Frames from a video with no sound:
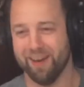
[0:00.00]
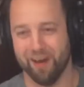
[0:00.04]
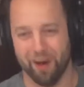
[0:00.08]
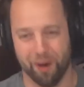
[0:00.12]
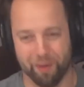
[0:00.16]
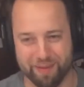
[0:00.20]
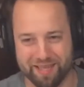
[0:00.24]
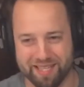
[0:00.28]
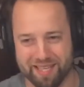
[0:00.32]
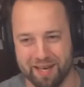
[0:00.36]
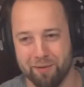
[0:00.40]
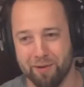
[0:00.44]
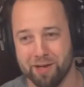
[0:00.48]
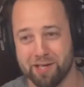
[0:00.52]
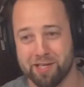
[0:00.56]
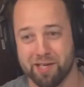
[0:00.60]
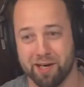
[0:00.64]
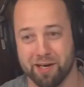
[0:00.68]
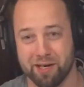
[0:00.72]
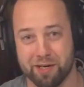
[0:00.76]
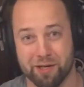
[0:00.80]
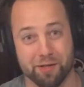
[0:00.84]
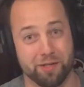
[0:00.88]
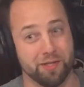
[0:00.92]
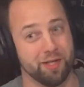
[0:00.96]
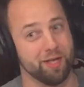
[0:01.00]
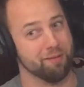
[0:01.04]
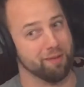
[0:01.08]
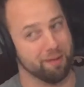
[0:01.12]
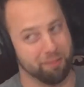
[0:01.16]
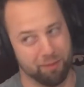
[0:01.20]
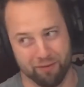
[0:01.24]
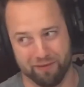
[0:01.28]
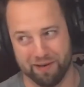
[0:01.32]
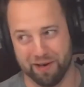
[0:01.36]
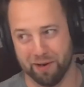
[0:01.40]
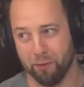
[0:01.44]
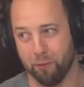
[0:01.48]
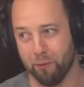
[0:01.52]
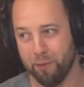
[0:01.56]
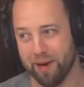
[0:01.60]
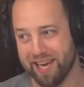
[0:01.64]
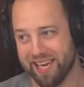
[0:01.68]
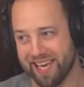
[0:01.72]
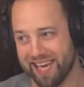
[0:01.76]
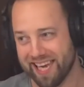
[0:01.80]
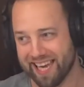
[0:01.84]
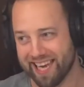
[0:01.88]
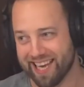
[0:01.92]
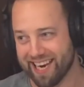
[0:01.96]
Hope he's not watching on YouTube. I'm over here
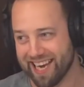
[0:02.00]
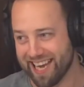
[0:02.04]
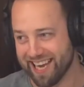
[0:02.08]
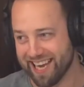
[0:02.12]
winking at